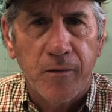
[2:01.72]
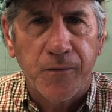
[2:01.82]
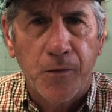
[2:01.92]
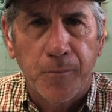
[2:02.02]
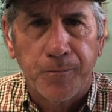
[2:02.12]

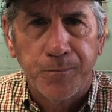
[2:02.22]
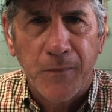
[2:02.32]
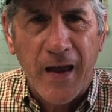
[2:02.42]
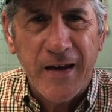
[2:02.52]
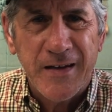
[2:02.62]
from
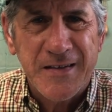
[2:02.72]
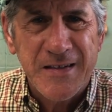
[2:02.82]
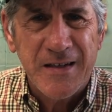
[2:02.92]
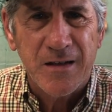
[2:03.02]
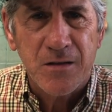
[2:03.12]
80
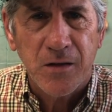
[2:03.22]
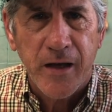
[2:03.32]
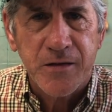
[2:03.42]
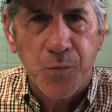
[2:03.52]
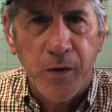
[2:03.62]
cents
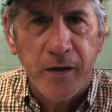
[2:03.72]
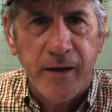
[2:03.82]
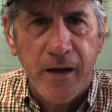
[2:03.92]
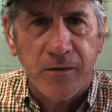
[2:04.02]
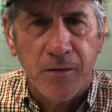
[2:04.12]
last week
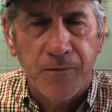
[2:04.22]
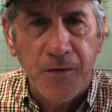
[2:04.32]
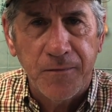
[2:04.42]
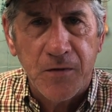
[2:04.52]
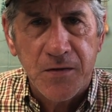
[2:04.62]
down to
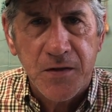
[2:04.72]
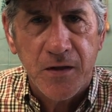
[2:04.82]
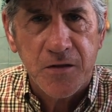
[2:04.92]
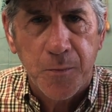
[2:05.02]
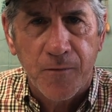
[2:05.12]
50
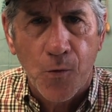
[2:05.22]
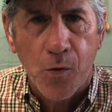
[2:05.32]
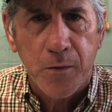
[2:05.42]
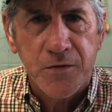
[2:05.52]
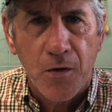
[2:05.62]
cents before
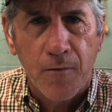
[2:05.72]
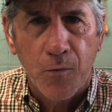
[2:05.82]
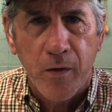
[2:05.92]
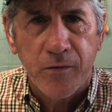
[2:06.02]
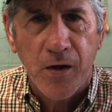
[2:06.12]
it was over
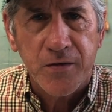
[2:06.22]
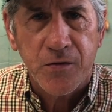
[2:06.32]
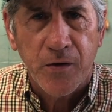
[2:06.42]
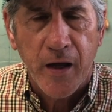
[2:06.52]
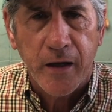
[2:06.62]
with
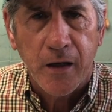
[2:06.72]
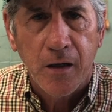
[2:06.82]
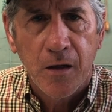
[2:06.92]
yesterday.